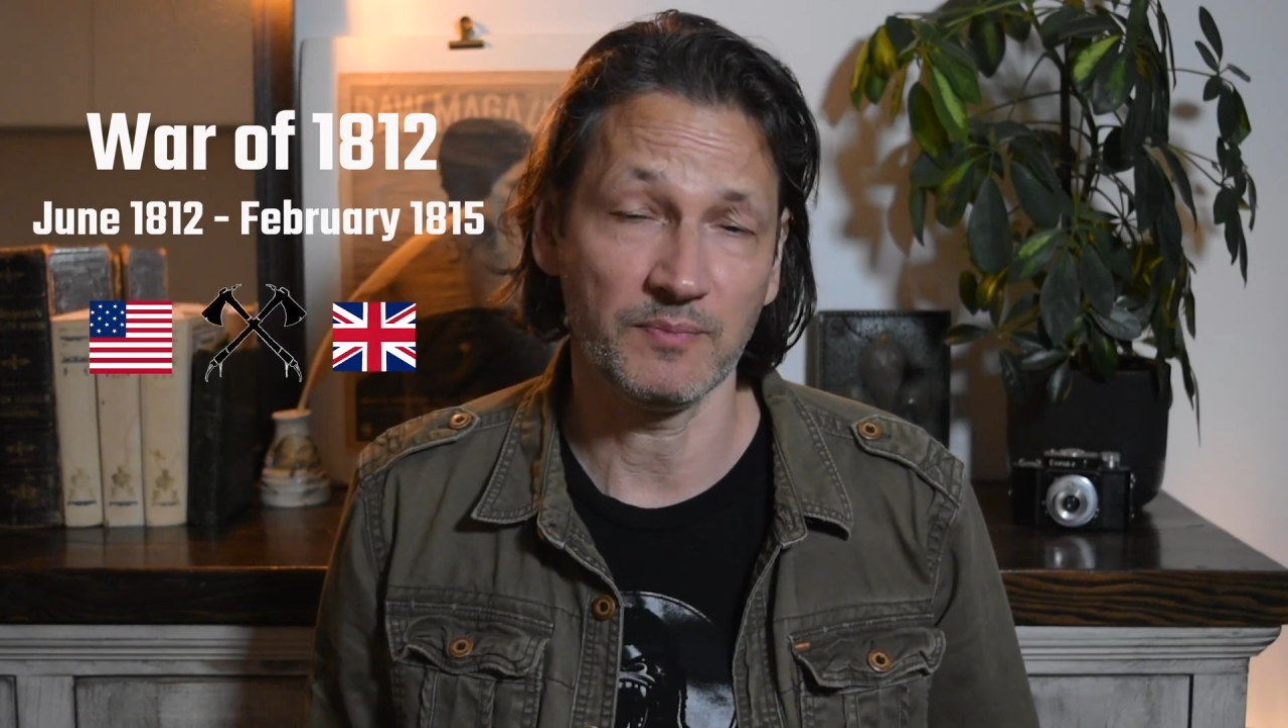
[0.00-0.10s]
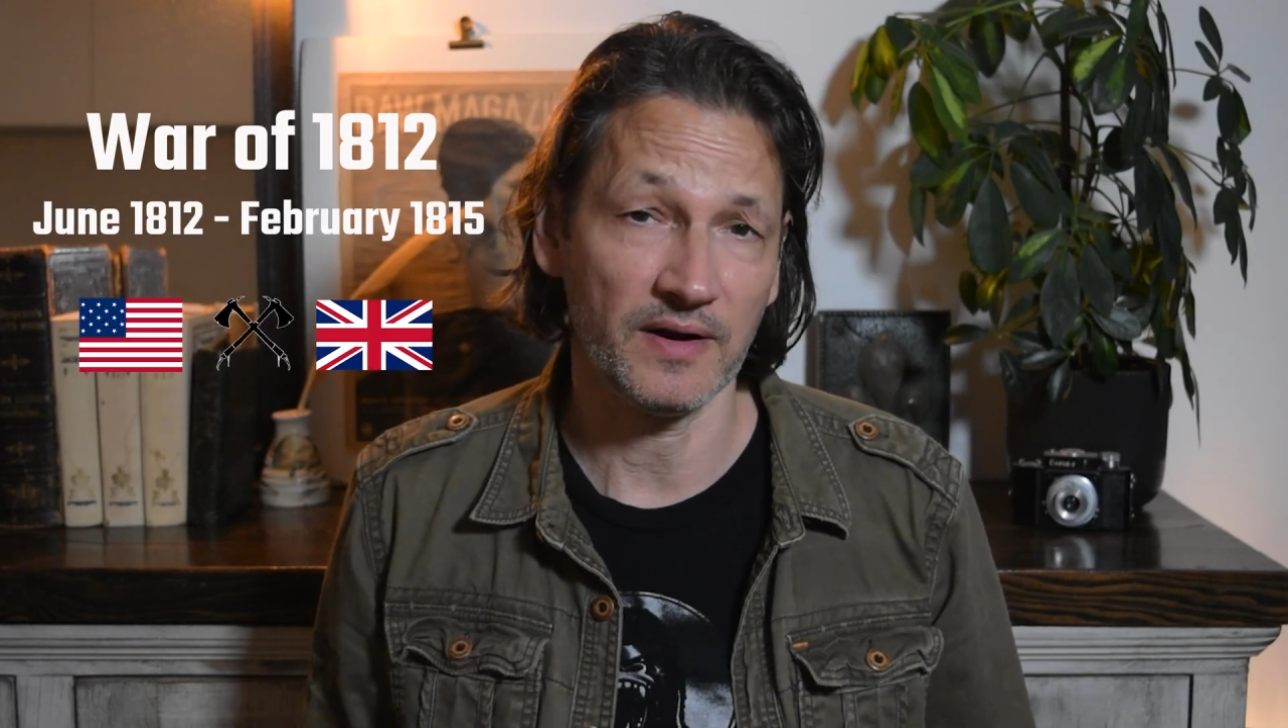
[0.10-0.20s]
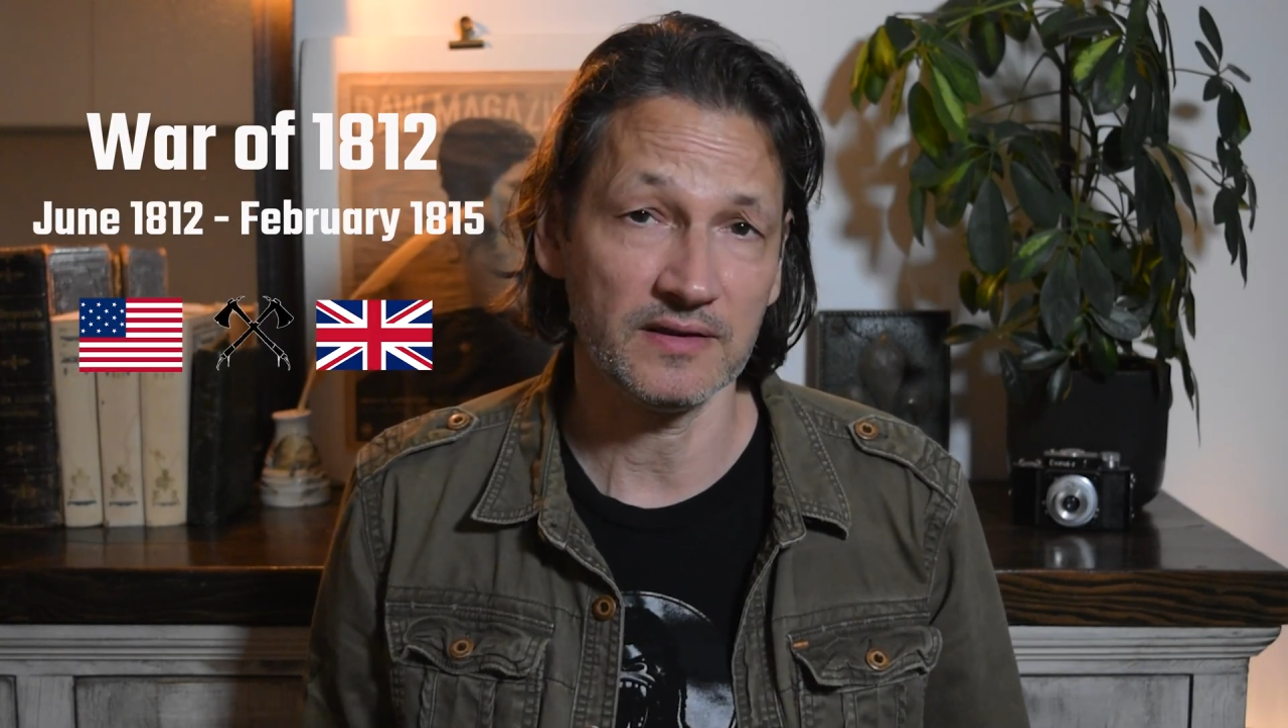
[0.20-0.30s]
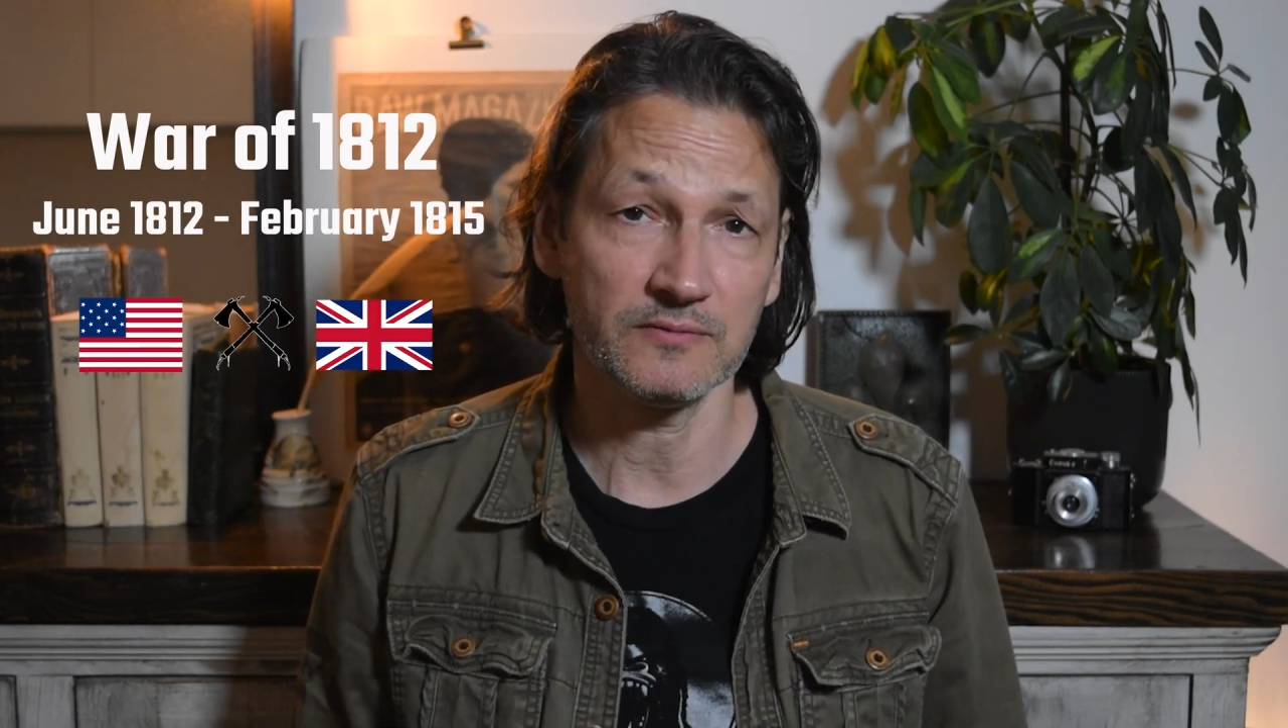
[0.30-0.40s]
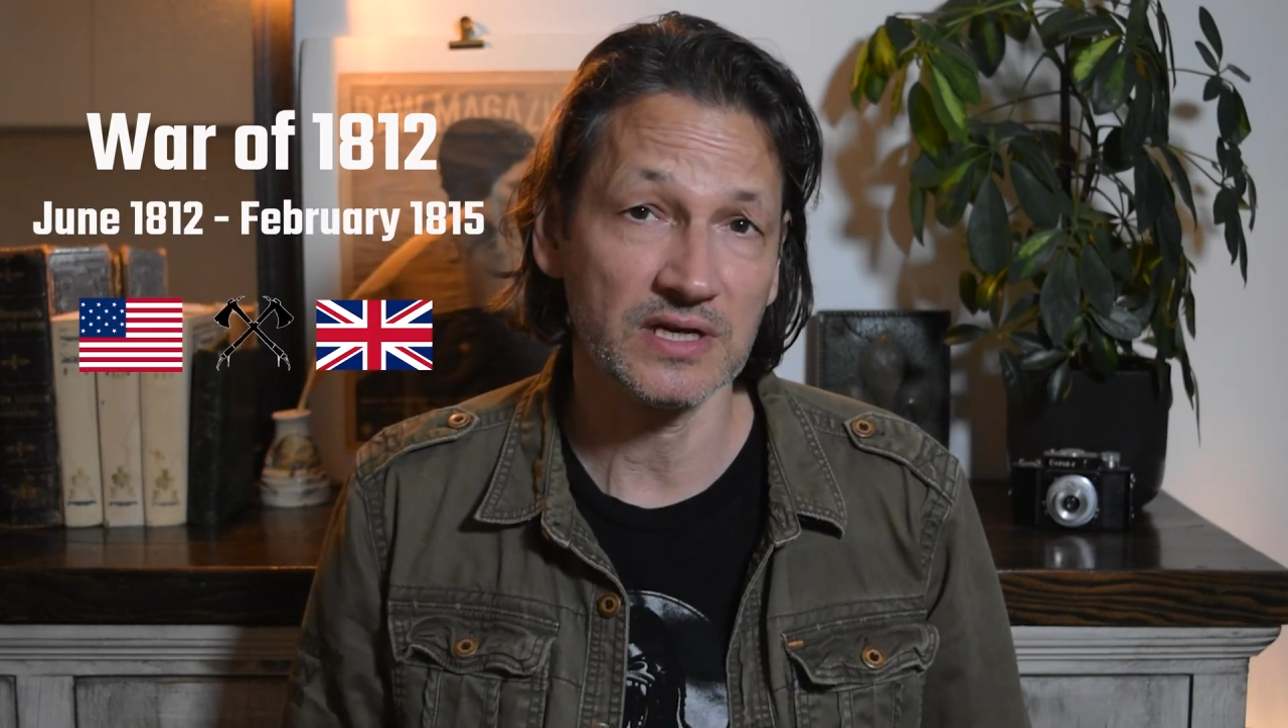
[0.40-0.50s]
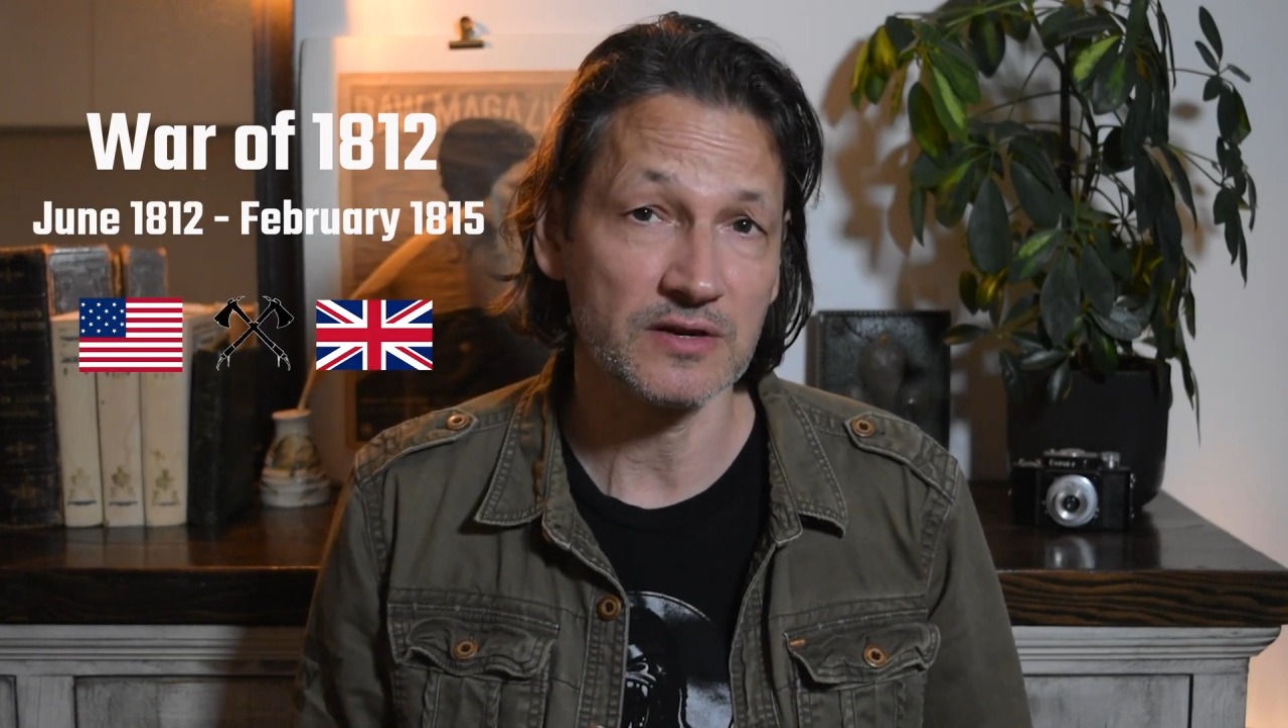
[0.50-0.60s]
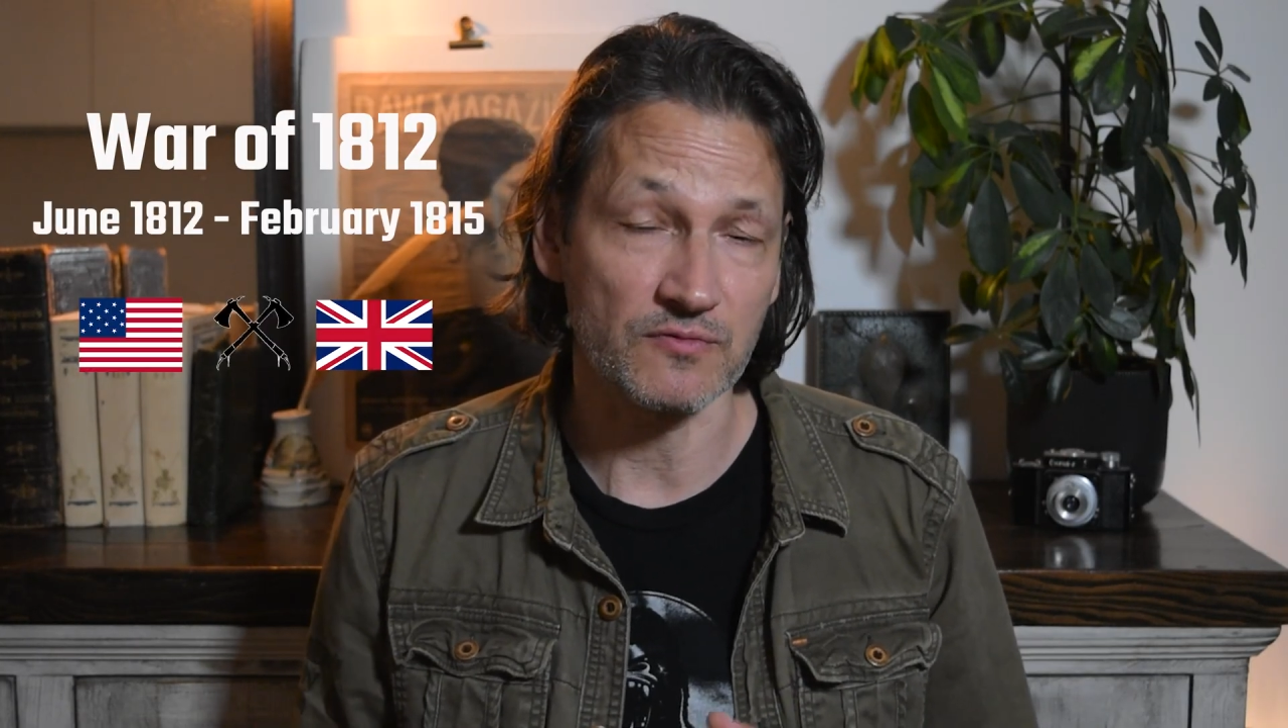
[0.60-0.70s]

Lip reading: by the way,